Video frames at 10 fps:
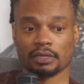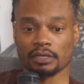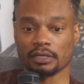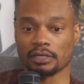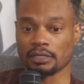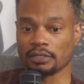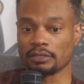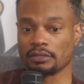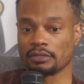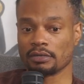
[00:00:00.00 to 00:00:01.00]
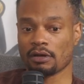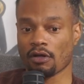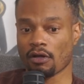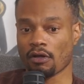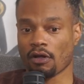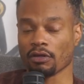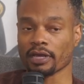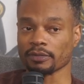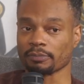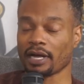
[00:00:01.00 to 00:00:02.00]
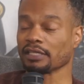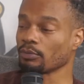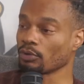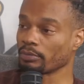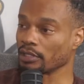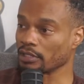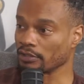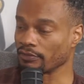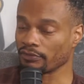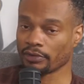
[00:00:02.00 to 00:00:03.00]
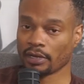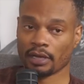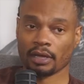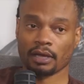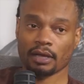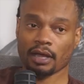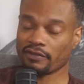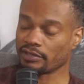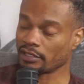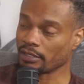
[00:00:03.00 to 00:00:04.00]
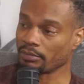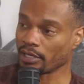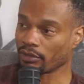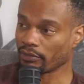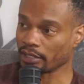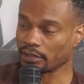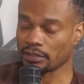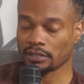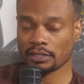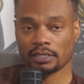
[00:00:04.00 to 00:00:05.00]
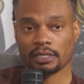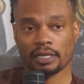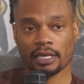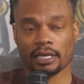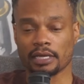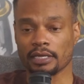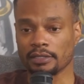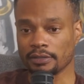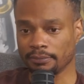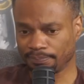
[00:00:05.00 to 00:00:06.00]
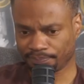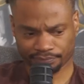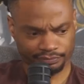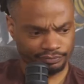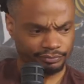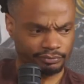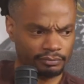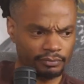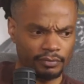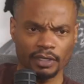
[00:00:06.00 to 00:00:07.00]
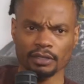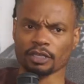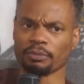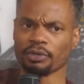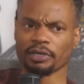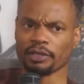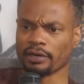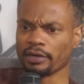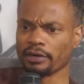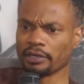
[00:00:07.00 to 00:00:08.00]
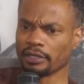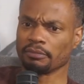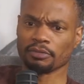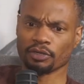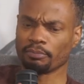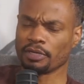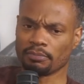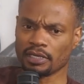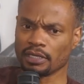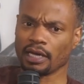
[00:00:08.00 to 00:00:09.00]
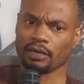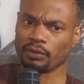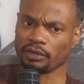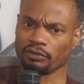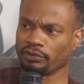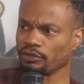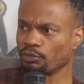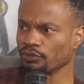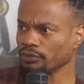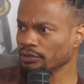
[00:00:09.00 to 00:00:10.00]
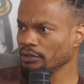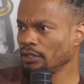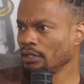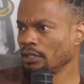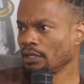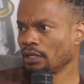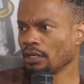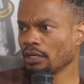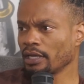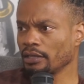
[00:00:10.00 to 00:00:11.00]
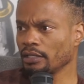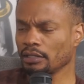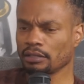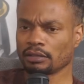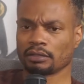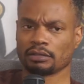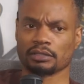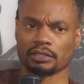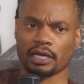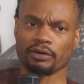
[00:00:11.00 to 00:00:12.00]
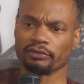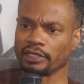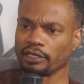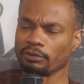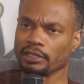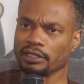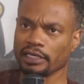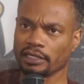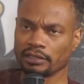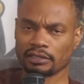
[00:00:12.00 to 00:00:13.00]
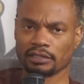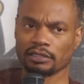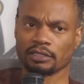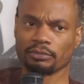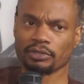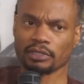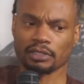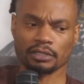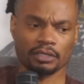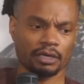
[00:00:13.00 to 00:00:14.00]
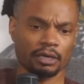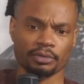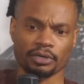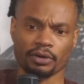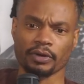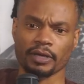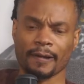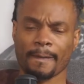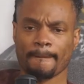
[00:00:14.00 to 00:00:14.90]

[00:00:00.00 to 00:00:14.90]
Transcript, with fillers: uh all that was possible because of obviously NBA threads and the community there, and then you know me being kind of one of the first movers, uh, I think to kind of really help get that get the community up and going,